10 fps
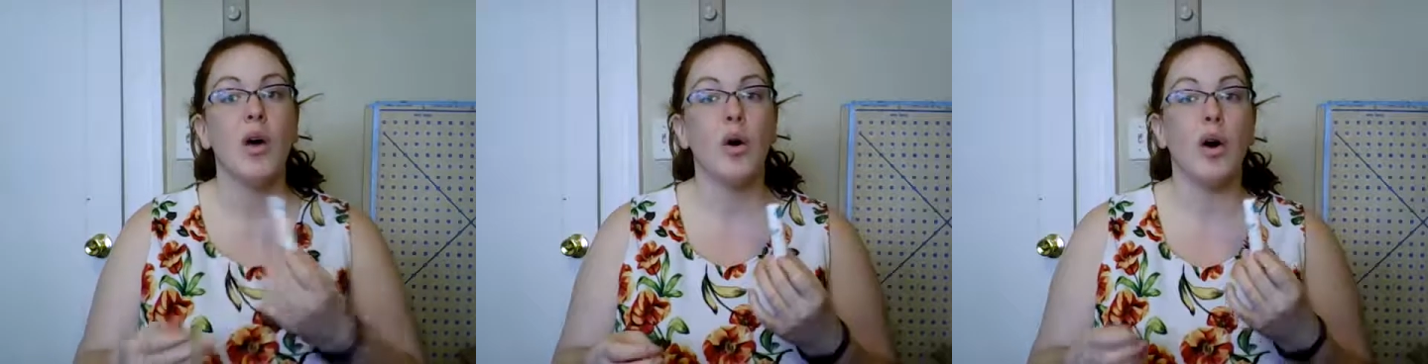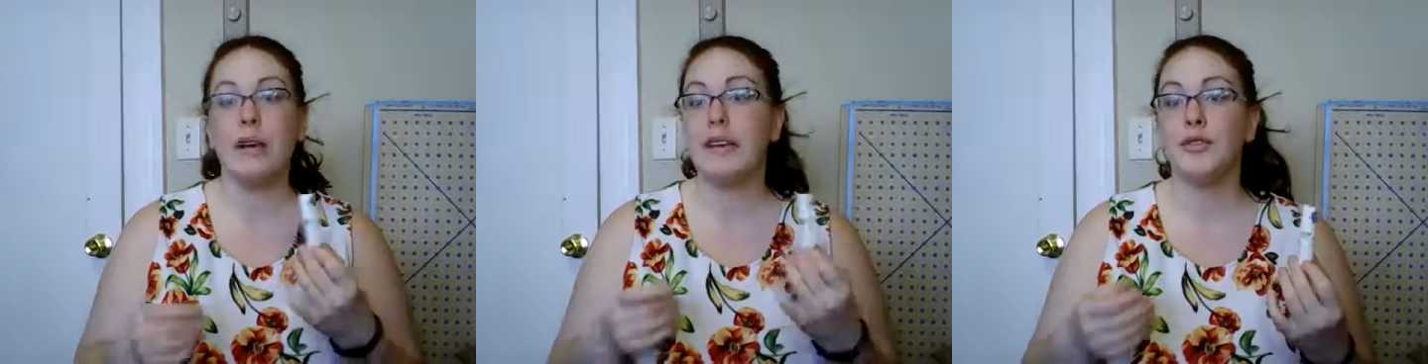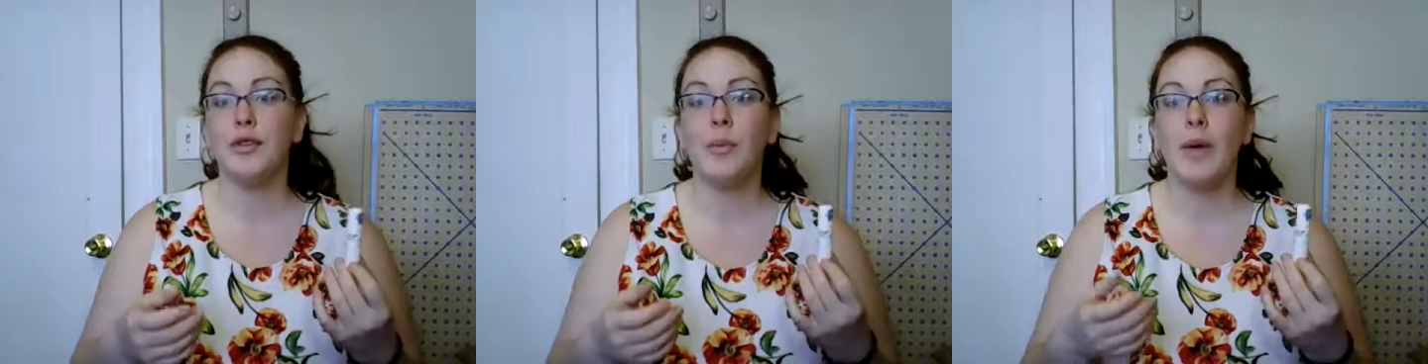
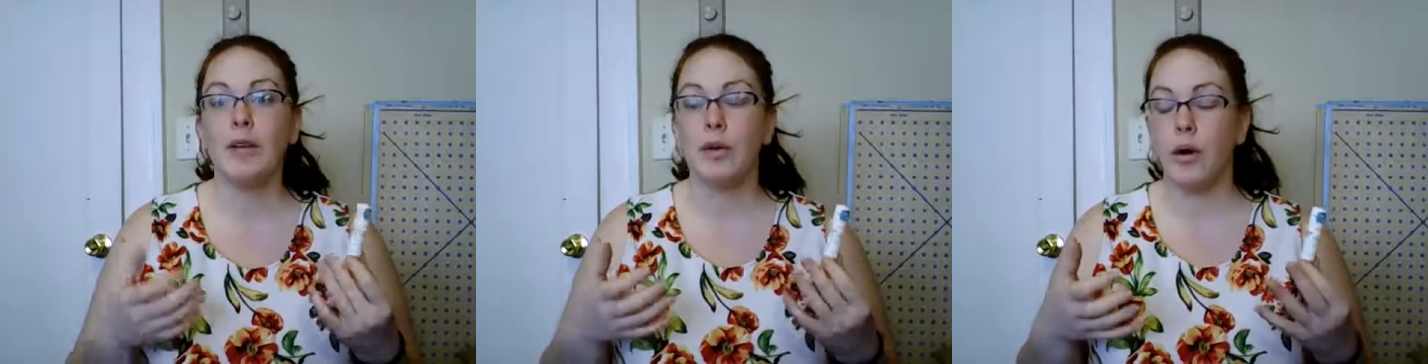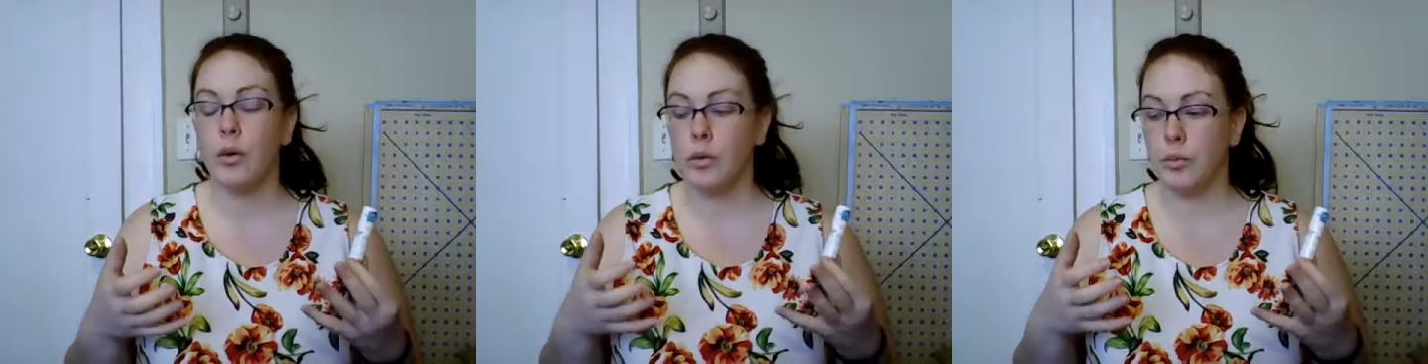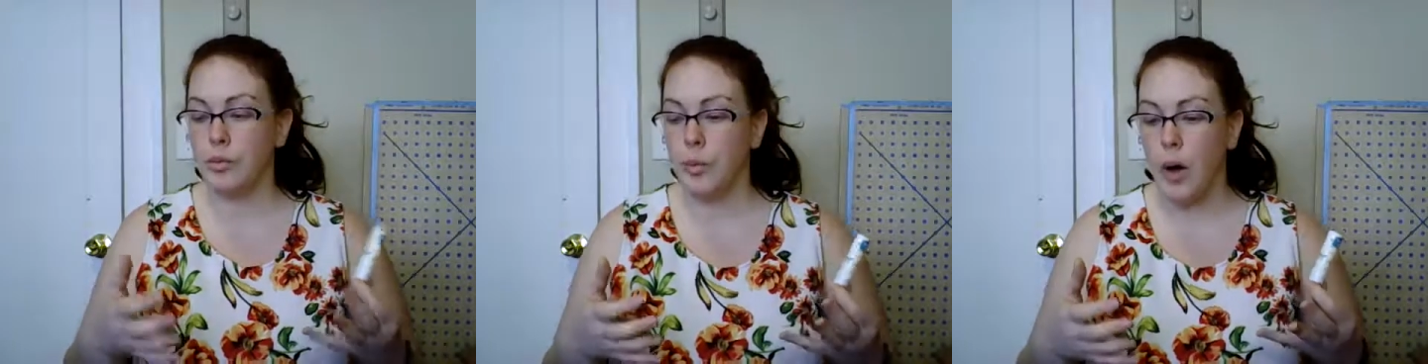If you make your
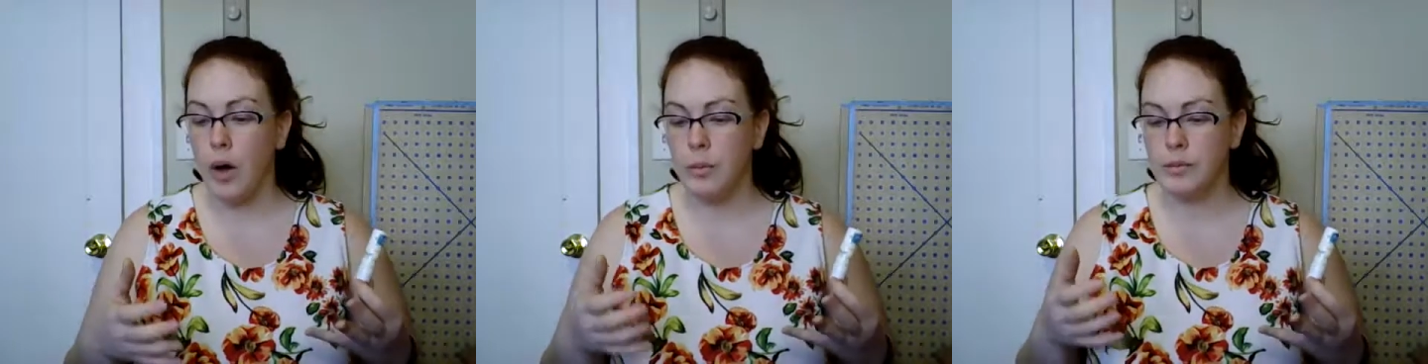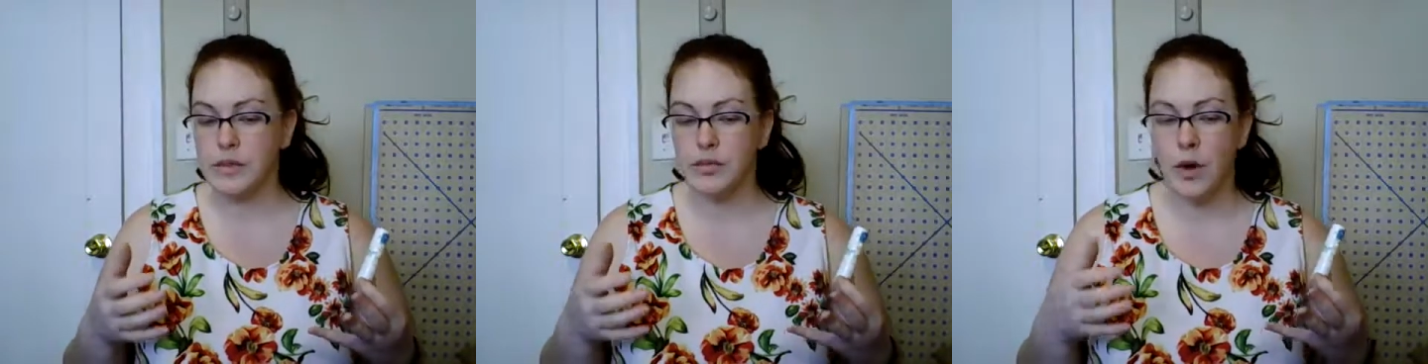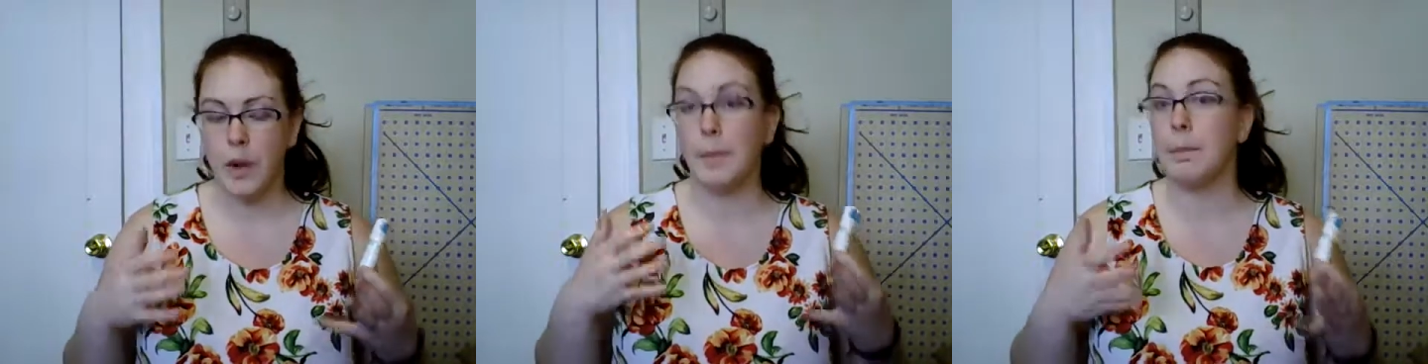own balms
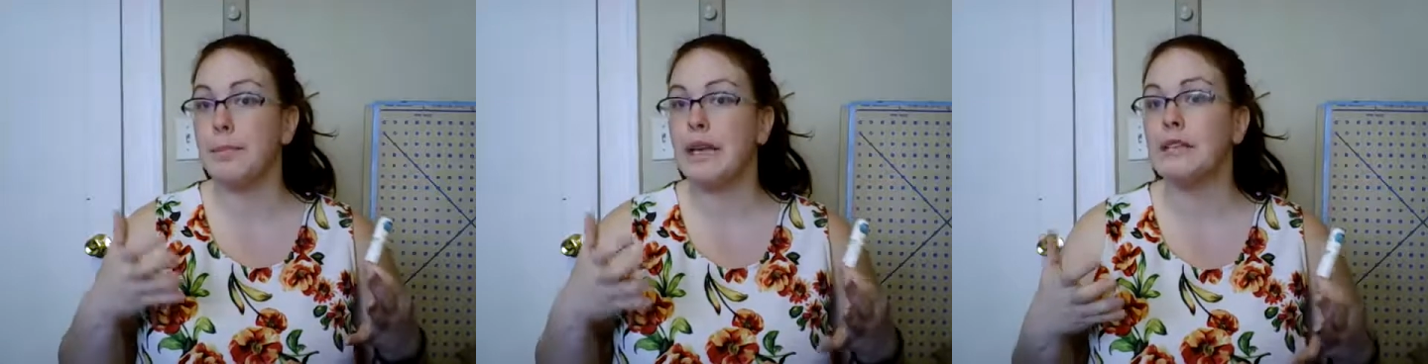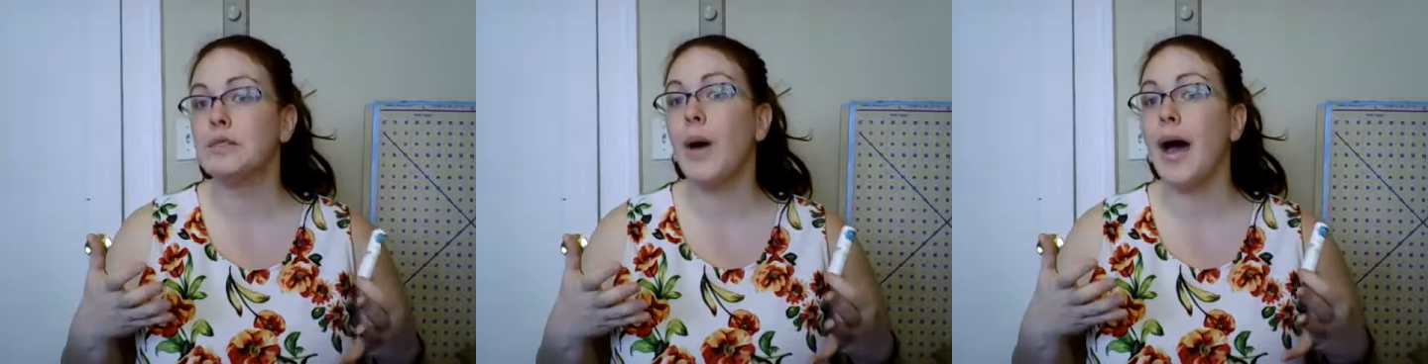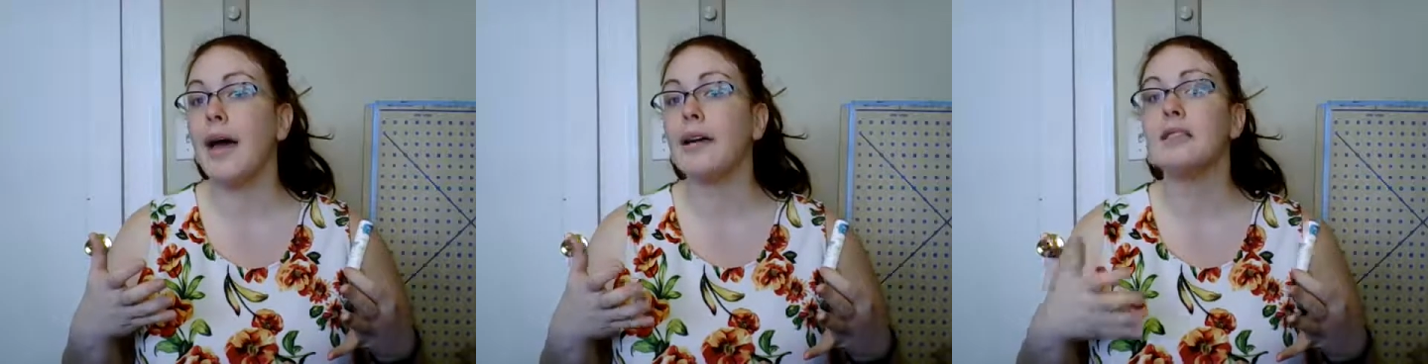from
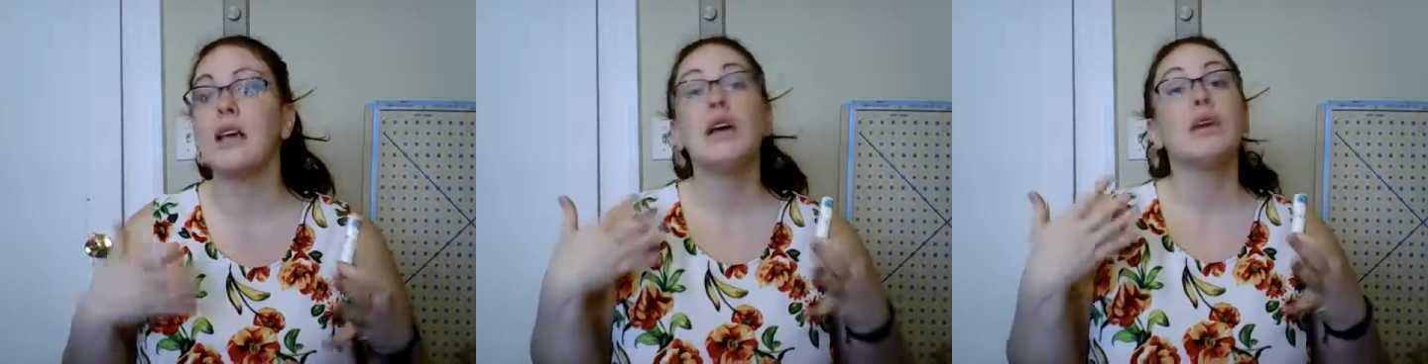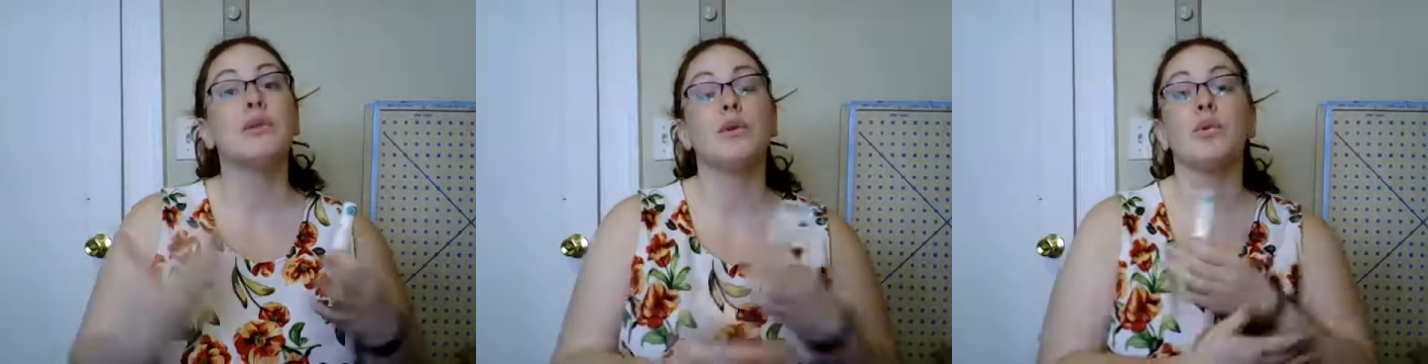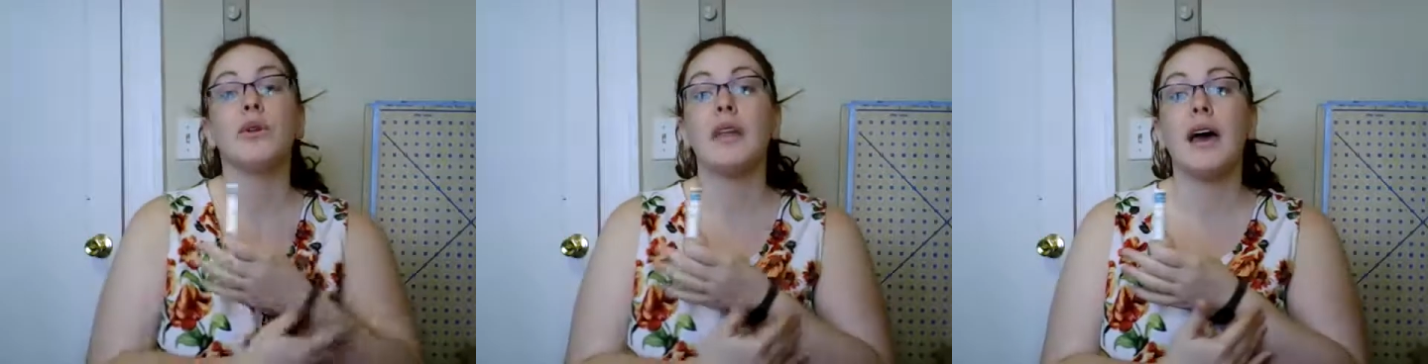beeswax, you can
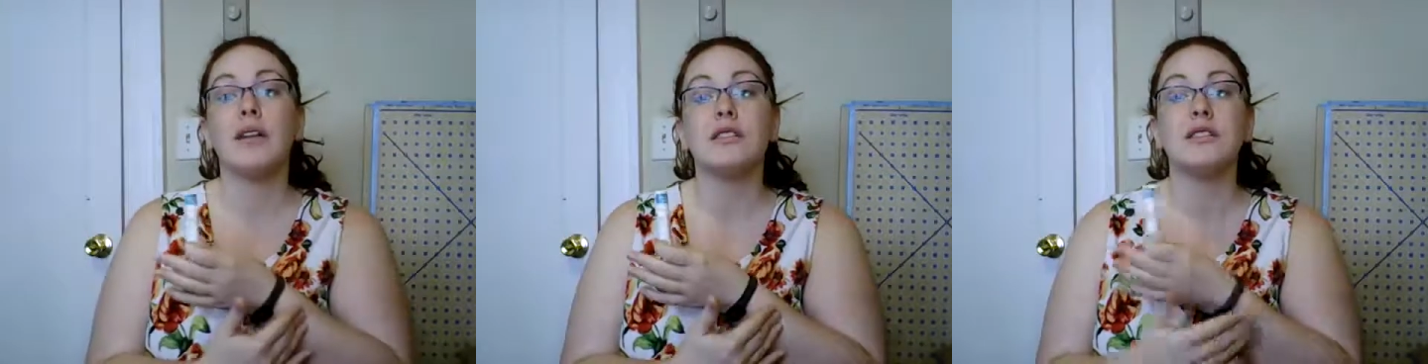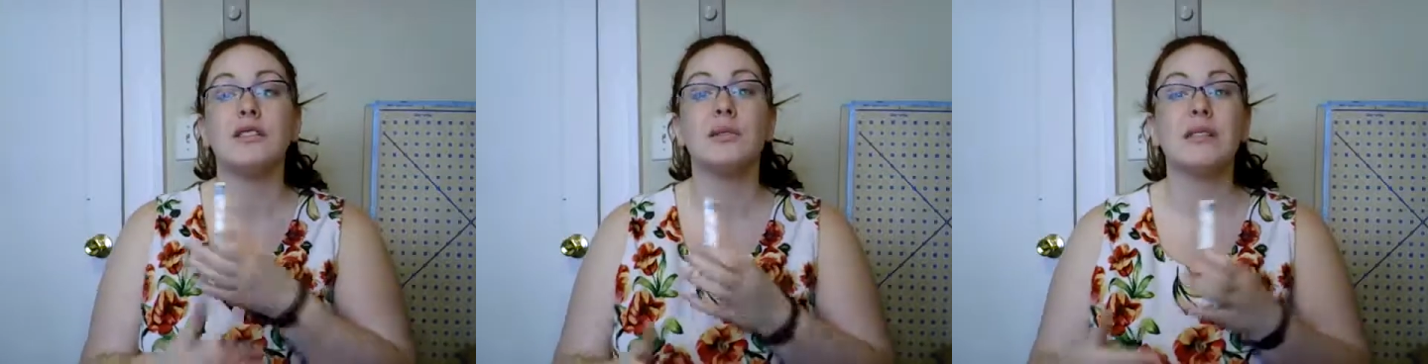put that on too.